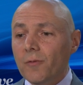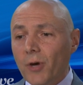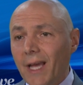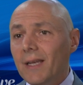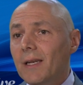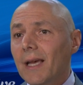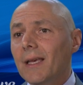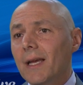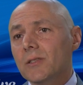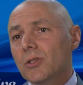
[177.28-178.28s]
For head and
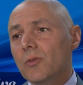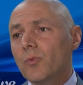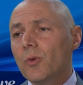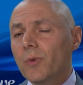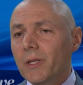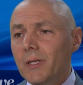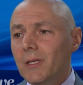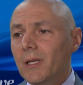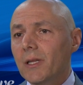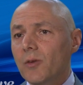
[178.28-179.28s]
neck cancer, we're really
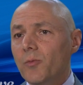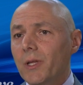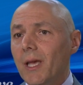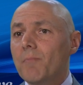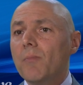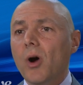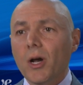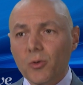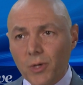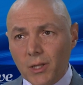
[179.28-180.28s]
dealing with a
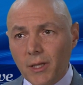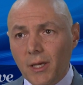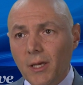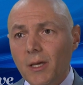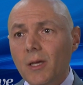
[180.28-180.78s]
moderately